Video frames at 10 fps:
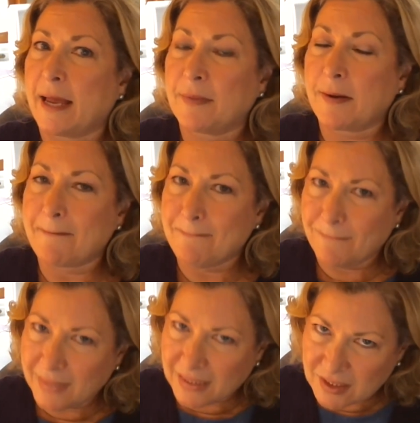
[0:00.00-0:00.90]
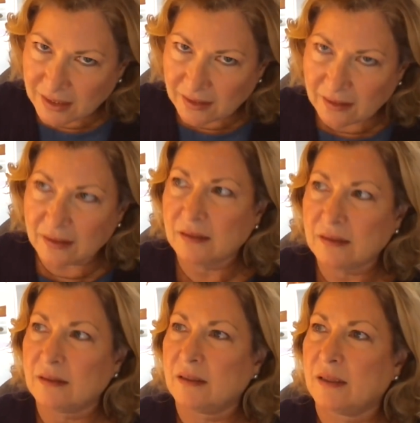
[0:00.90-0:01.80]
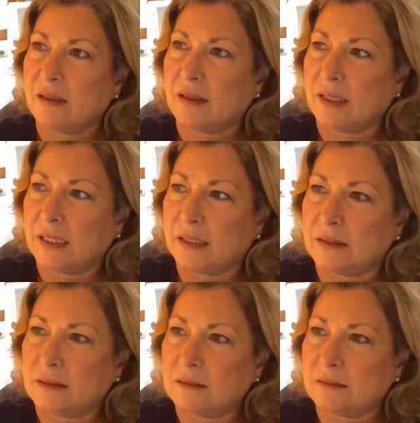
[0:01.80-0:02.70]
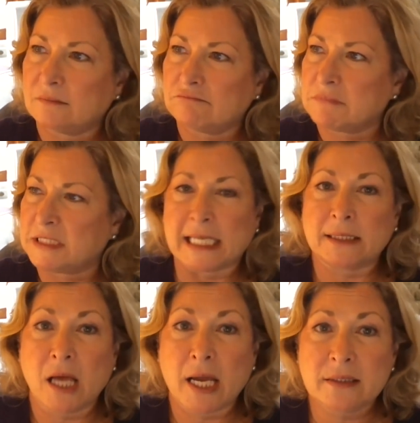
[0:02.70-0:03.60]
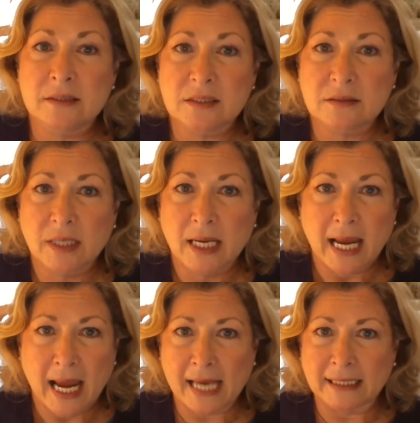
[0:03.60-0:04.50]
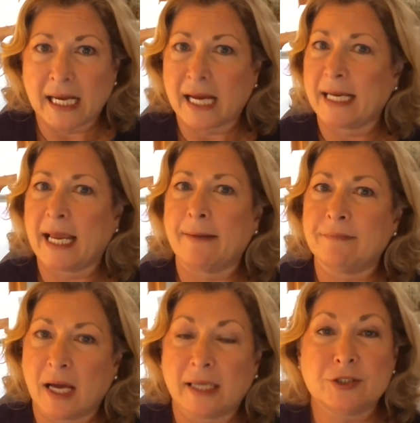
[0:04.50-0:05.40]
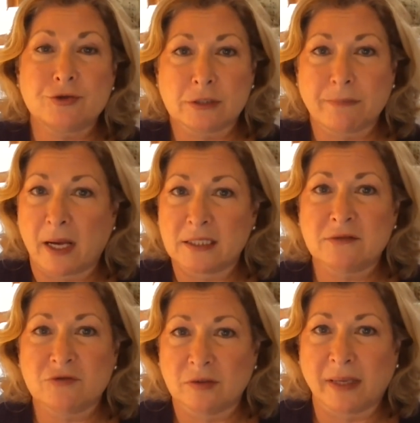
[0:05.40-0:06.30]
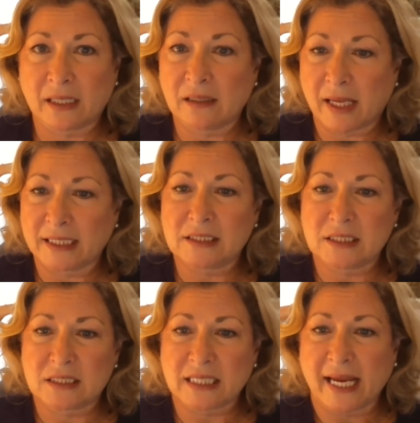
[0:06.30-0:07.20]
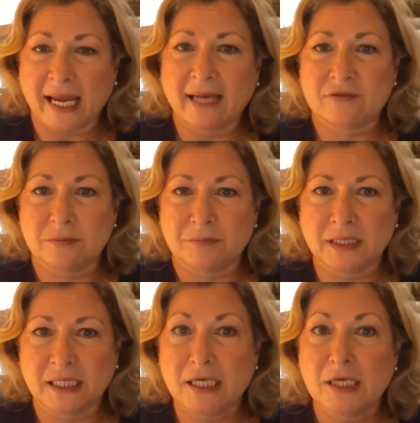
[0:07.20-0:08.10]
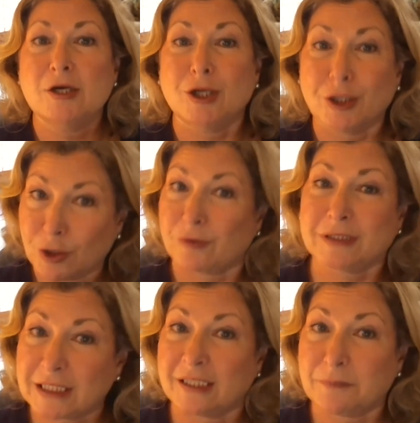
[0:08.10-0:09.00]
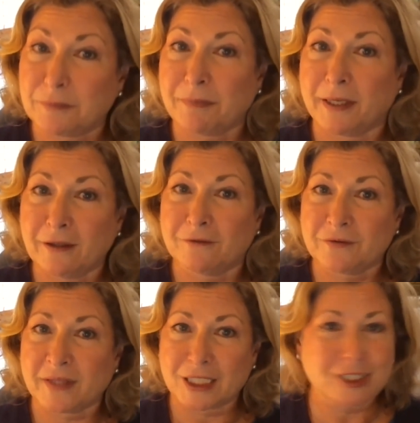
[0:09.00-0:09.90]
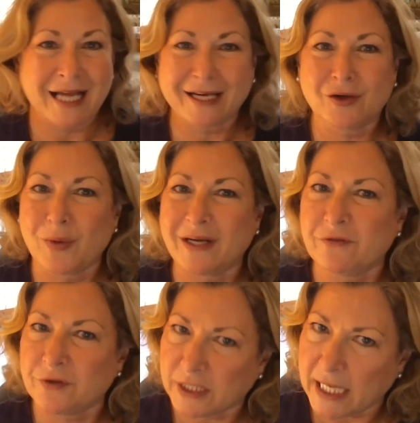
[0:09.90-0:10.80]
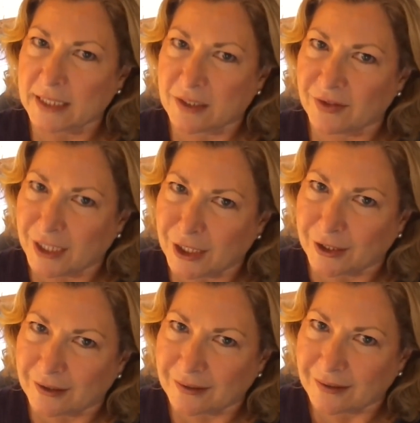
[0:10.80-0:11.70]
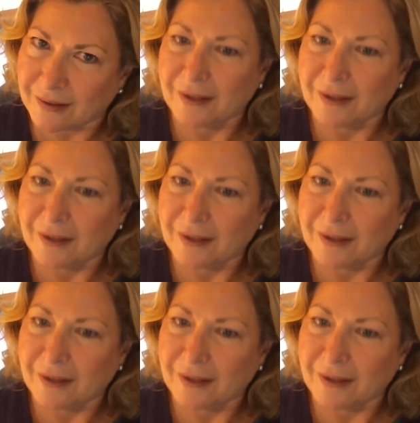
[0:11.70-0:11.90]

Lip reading: am missing deadlines, and I am not as responsive to my clients as I have to be, Laura's got to prepare for that. She's not going to wait for the end of the year